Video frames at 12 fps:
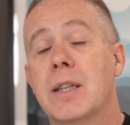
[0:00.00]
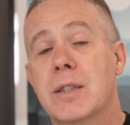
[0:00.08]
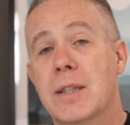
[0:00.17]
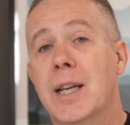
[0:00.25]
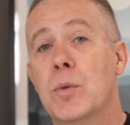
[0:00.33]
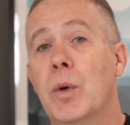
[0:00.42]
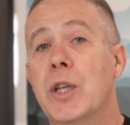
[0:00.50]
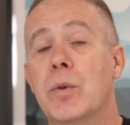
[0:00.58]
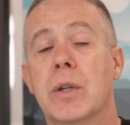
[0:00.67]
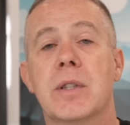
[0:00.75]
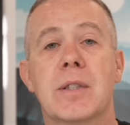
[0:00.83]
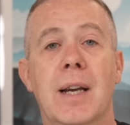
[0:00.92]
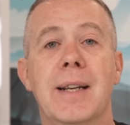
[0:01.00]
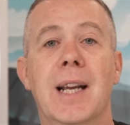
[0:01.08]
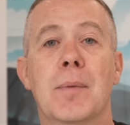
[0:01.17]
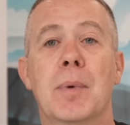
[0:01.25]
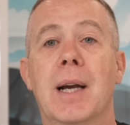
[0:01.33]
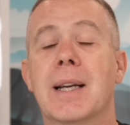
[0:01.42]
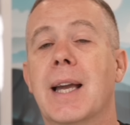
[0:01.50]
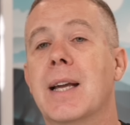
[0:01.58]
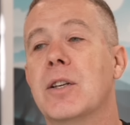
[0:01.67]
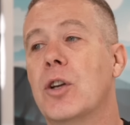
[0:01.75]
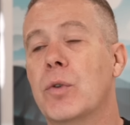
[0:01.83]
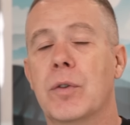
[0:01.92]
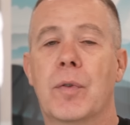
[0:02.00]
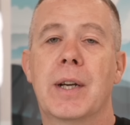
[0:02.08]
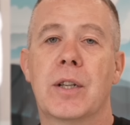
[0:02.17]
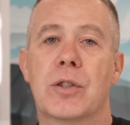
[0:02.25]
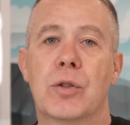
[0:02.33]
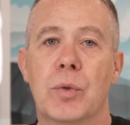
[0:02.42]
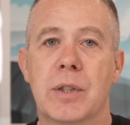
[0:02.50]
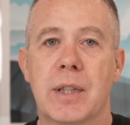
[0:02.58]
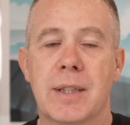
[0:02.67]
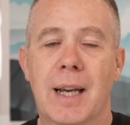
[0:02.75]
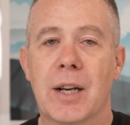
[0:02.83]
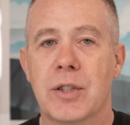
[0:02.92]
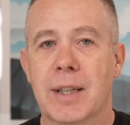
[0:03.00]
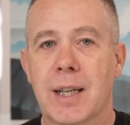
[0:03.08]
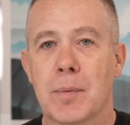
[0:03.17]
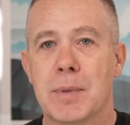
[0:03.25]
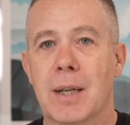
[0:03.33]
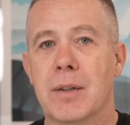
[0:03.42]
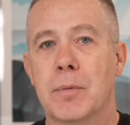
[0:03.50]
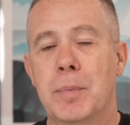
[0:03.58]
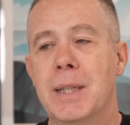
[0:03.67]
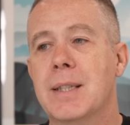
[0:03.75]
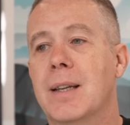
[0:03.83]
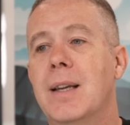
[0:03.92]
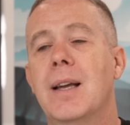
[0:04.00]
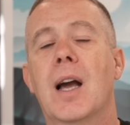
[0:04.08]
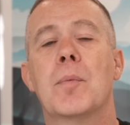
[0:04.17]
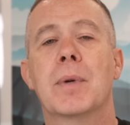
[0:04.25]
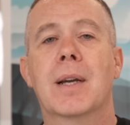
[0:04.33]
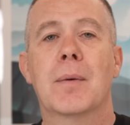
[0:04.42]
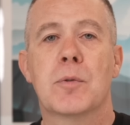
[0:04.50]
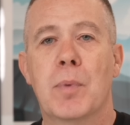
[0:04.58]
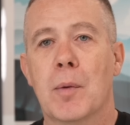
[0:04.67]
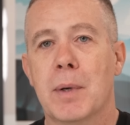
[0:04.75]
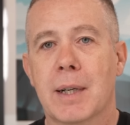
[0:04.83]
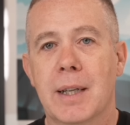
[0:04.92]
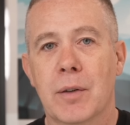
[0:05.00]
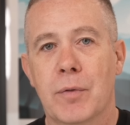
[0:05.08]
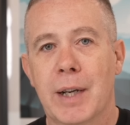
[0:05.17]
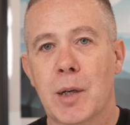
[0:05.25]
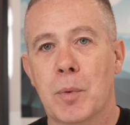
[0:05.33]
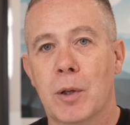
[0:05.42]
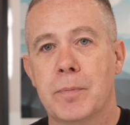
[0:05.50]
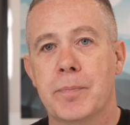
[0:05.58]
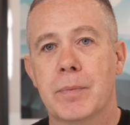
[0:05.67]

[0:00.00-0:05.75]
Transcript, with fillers: site where you can sign up and get notified as soon as this actually comes out of beta and becomes publicly available.